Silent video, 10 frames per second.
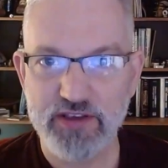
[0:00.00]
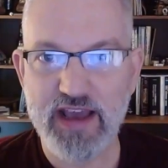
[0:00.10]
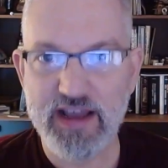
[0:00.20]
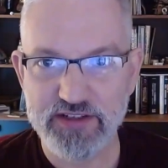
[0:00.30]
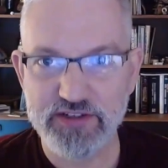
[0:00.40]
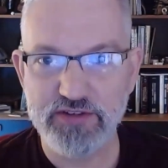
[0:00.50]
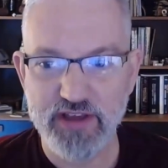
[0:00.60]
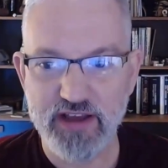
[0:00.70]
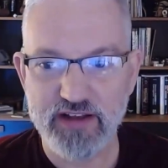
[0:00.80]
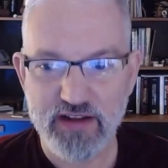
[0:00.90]
You had to do
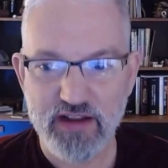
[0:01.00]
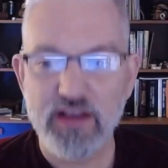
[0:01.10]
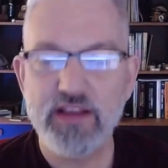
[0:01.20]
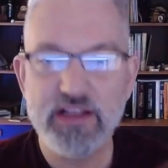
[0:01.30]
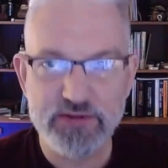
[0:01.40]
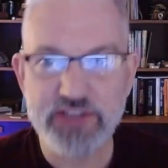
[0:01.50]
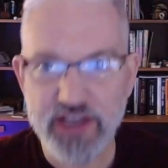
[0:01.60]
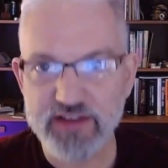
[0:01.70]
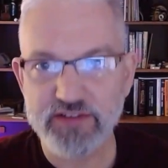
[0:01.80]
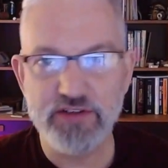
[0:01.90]
that. That's what you
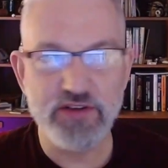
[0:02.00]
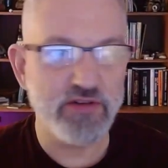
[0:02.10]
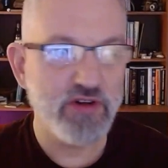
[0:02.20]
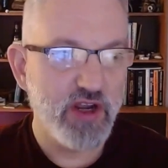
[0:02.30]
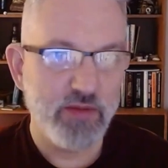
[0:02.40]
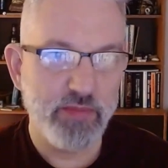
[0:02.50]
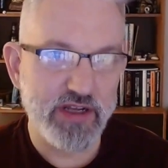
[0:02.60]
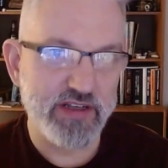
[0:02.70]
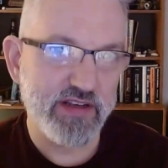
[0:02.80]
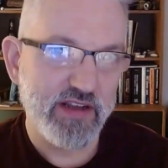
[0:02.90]
had to do.
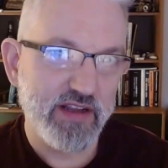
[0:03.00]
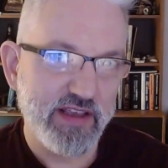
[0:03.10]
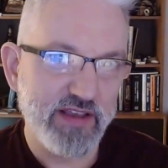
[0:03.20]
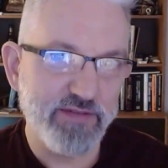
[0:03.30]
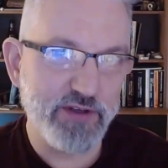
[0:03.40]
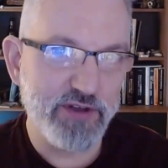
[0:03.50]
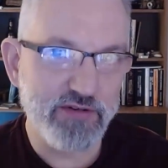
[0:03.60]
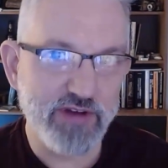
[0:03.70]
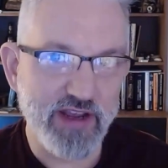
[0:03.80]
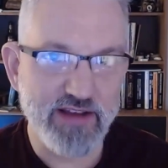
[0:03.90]
But if you
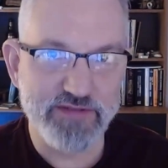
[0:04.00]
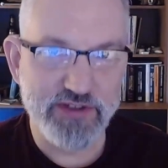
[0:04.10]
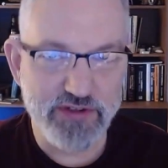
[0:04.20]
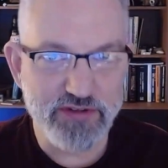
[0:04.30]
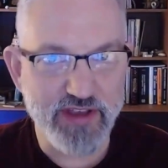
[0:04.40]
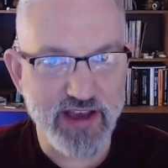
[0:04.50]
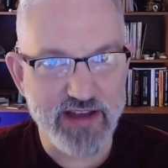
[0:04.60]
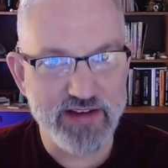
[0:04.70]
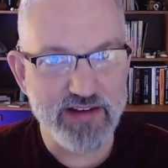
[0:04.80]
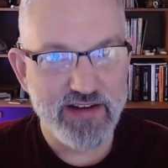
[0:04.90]
don't have to do that,